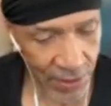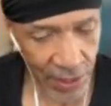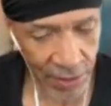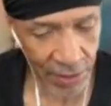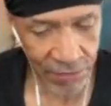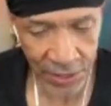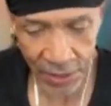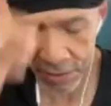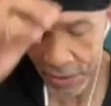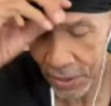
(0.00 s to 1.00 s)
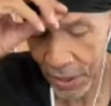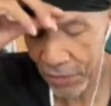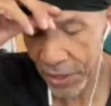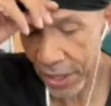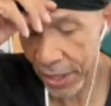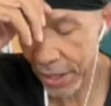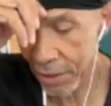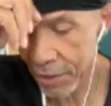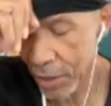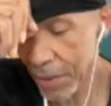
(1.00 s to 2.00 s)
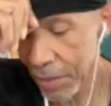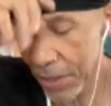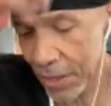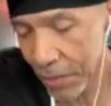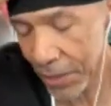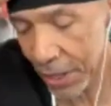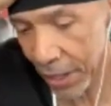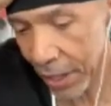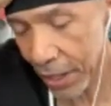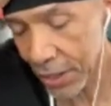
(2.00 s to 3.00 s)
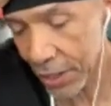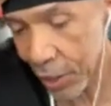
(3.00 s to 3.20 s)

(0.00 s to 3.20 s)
I've seen, every decade. Been so many decades.